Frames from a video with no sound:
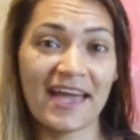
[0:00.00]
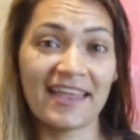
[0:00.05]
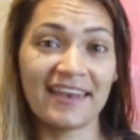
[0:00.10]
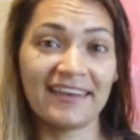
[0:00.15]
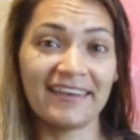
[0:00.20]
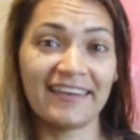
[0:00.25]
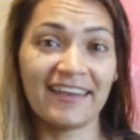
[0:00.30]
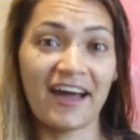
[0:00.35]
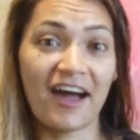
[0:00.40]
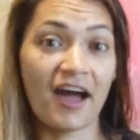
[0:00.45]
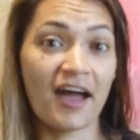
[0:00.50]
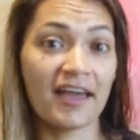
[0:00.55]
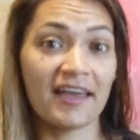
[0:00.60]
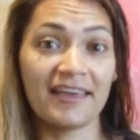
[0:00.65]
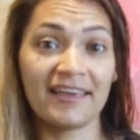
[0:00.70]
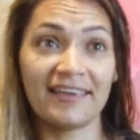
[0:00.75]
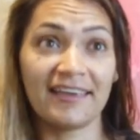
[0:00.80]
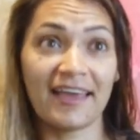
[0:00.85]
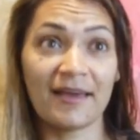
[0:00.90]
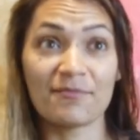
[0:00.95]
And
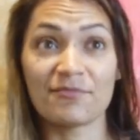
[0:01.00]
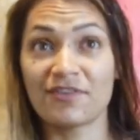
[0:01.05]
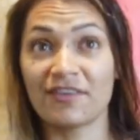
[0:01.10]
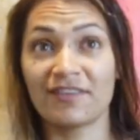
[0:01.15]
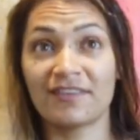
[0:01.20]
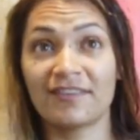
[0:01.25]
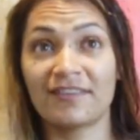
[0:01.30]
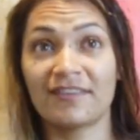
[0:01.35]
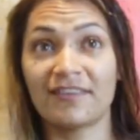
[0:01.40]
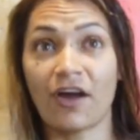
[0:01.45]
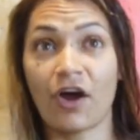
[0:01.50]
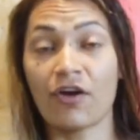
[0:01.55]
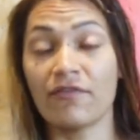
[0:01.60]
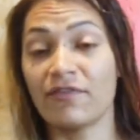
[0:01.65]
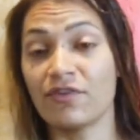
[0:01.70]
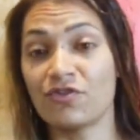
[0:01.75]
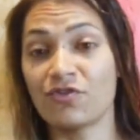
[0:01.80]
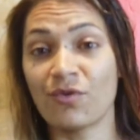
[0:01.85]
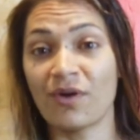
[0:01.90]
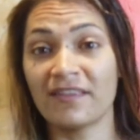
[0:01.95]
I am just
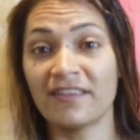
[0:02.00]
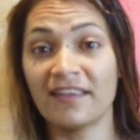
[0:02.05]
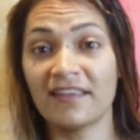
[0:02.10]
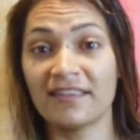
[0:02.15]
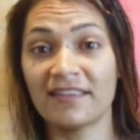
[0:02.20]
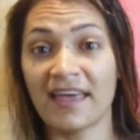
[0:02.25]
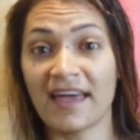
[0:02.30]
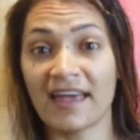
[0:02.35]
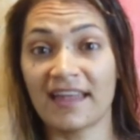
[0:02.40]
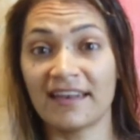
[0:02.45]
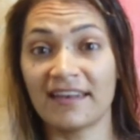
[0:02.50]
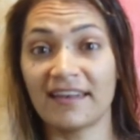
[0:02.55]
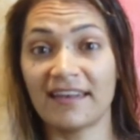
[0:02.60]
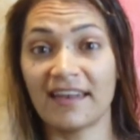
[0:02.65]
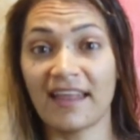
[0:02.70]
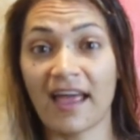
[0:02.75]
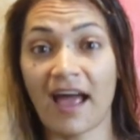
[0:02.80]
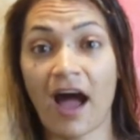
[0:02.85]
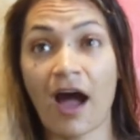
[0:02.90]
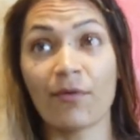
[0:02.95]
overjoyed that
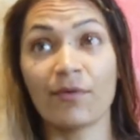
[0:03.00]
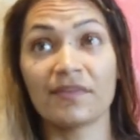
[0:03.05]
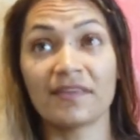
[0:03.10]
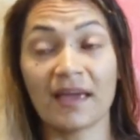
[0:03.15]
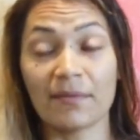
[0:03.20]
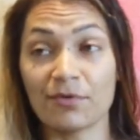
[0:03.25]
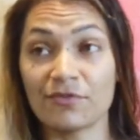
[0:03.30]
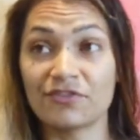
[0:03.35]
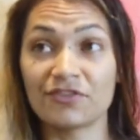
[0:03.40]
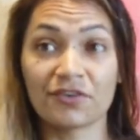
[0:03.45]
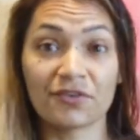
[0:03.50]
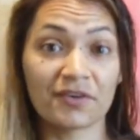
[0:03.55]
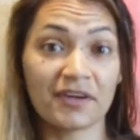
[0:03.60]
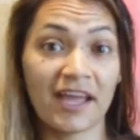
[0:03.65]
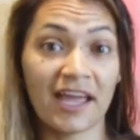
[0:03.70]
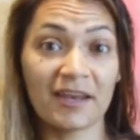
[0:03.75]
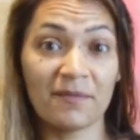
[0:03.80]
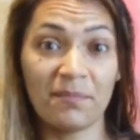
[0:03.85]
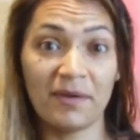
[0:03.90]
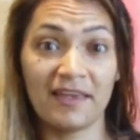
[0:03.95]
I was able to
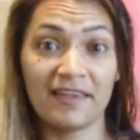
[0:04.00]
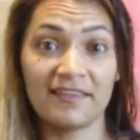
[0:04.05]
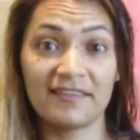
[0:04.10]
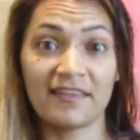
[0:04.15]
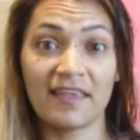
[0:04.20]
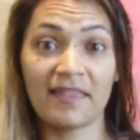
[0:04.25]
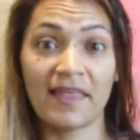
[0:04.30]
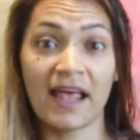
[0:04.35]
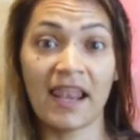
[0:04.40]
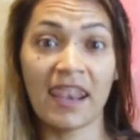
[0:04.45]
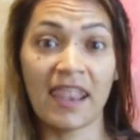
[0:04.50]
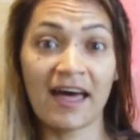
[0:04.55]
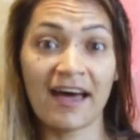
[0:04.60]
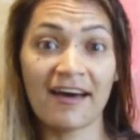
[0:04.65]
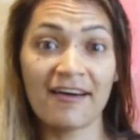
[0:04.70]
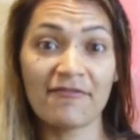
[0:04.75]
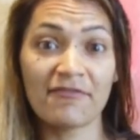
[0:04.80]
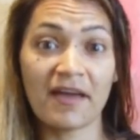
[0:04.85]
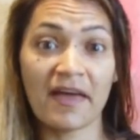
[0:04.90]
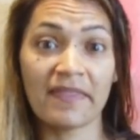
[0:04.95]
create a piece that they
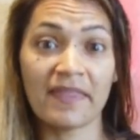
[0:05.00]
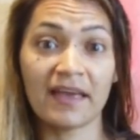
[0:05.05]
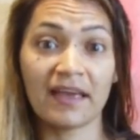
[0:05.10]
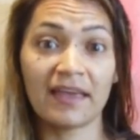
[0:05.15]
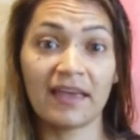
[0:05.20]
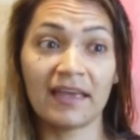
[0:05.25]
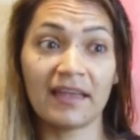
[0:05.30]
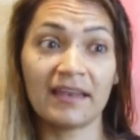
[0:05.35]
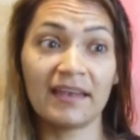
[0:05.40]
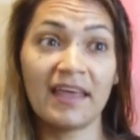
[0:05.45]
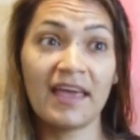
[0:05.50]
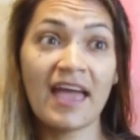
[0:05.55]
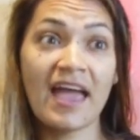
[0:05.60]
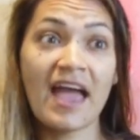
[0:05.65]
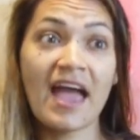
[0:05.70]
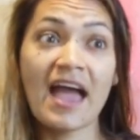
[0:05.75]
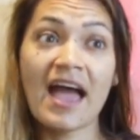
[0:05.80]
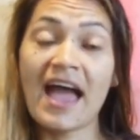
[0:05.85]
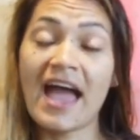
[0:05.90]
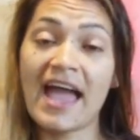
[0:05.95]
love and that can
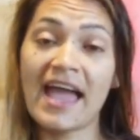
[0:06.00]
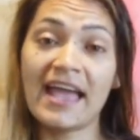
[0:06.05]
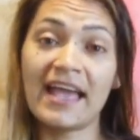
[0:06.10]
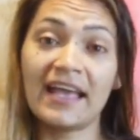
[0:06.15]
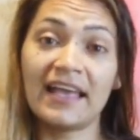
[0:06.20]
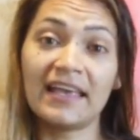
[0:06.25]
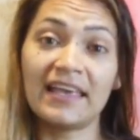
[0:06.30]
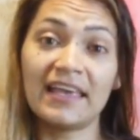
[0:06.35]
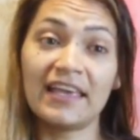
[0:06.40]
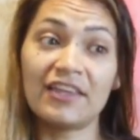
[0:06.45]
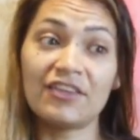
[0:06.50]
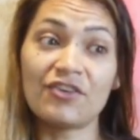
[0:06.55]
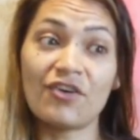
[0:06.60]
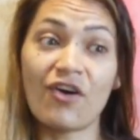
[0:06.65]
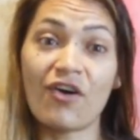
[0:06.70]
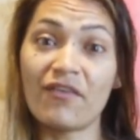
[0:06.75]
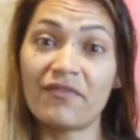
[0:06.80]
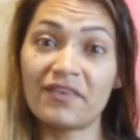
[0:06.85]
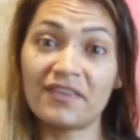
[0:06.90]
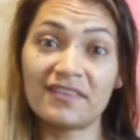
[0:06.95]
hang in your
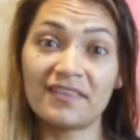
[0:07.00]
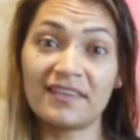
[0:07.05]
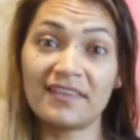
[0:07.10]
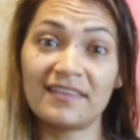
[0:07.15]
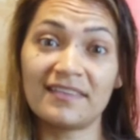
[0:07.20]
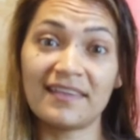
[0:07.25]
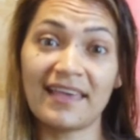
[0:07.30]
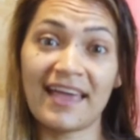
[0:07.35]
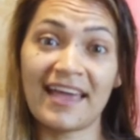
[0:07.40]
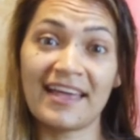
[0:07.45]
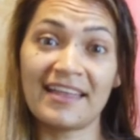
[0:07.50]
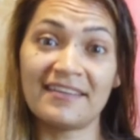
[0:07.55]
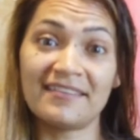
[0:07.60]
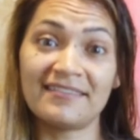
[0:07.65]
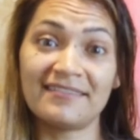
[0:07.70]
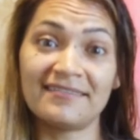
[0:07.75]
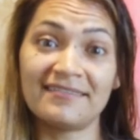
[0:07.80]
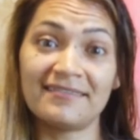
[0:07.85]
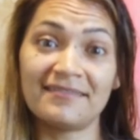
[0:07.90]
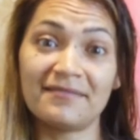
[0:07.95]
offices
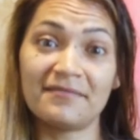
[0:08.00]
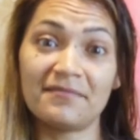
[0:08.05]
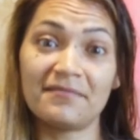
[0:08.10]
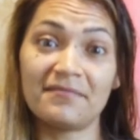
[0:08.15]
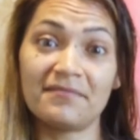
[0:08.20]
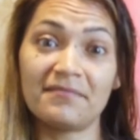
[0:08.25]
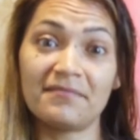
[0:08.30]
and